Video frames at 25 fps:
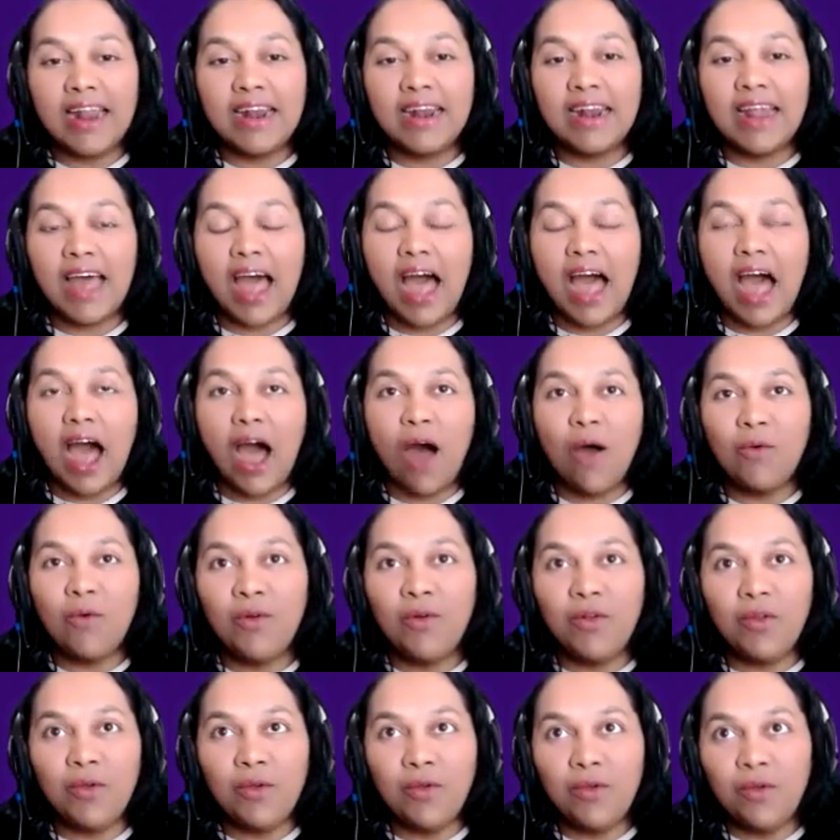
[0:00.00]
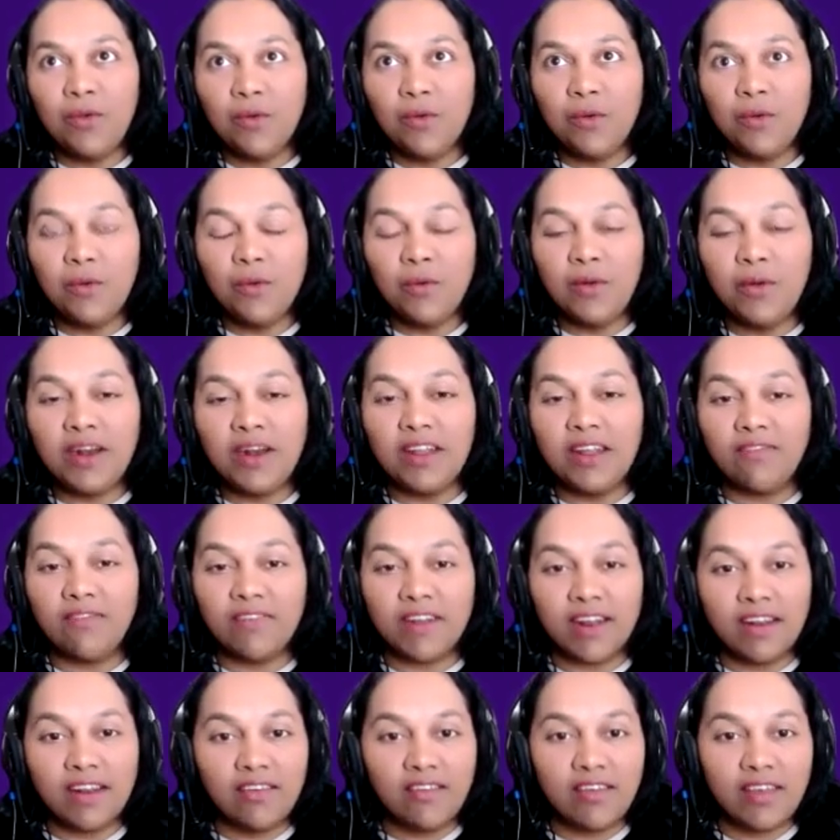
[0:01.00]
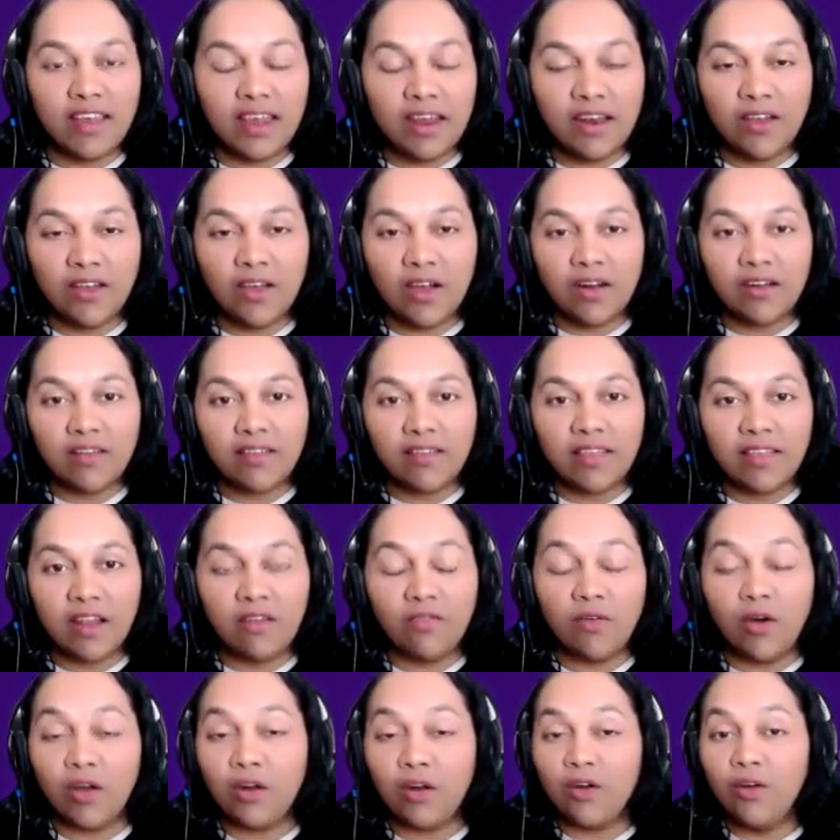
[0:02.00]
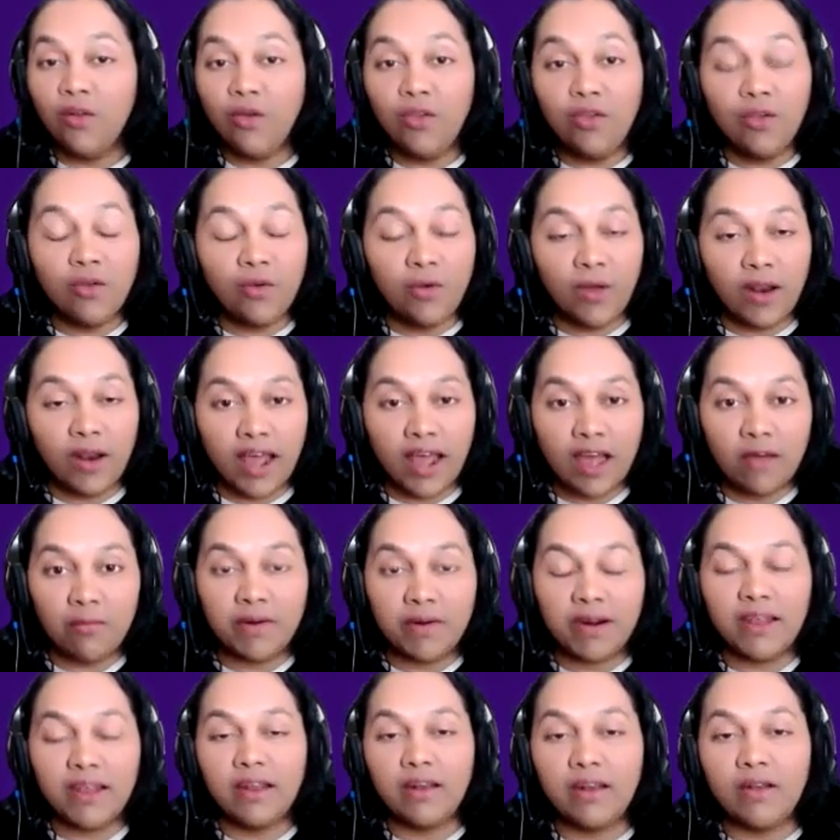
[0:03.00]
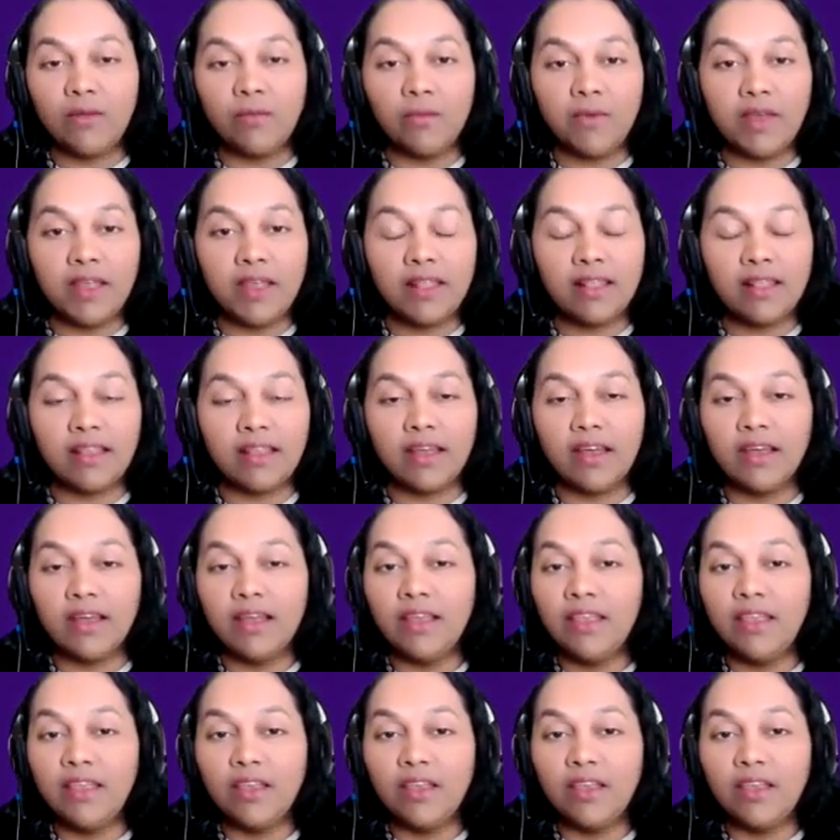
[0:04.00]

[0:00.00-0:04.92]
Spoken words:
And how do you differentiate yourself, or do you collaborate with